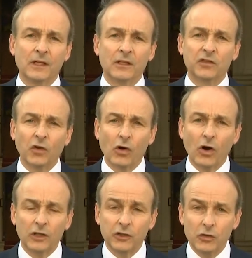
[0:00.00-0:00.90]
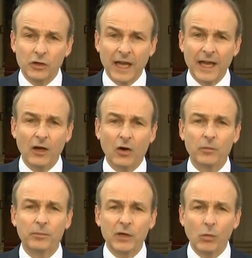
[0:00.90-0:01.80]
The so-called UK
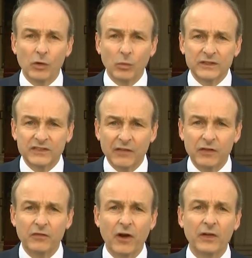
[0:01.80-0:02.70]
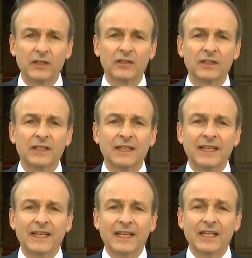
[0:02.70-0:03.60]
or B117 variant
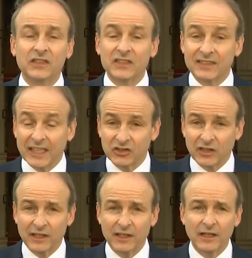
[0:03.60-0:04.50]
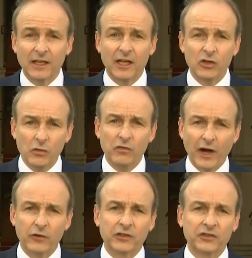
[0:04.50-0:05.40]
is essentially a new
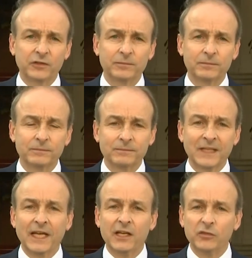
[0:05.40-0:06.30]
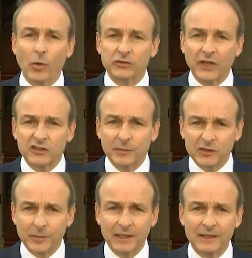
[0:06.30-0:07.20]
virus. It is more
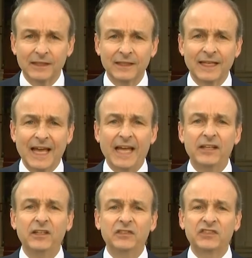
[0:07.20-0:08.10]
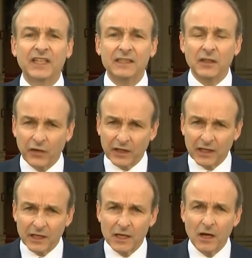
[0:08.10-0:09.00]
transmissible and it is
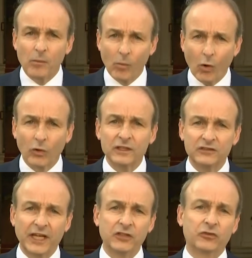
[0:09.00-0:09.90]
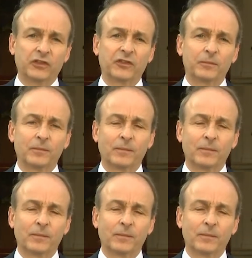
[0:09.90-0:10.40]
significantly more dangerous.